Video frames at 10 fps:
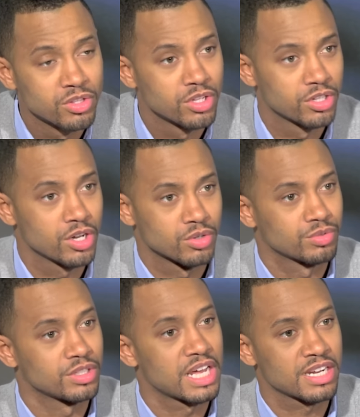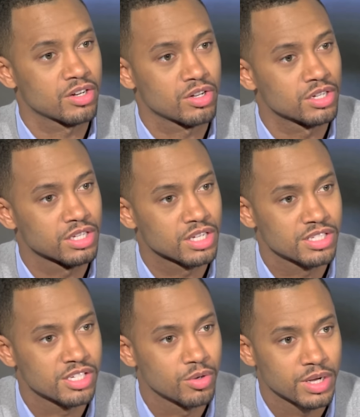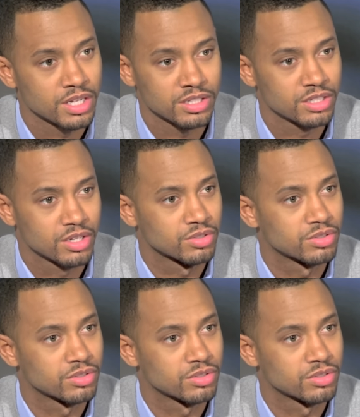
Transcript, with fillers: N no, not at all. Okay. Uh, Tijuana, no.